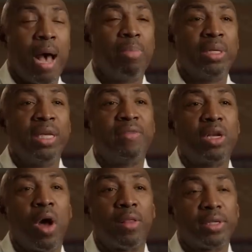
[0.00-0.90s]
I believed
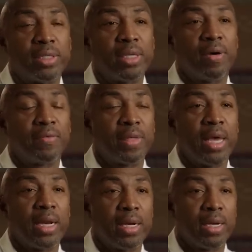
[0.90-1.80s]
in all the stuff
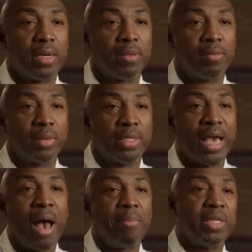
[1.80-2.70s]
that
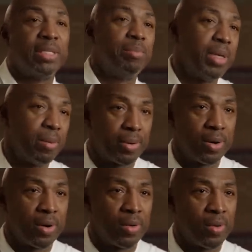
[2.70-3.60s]
got me to be a
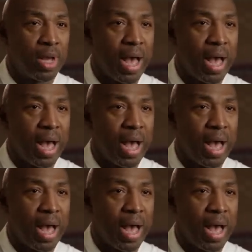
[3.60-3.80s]
pro.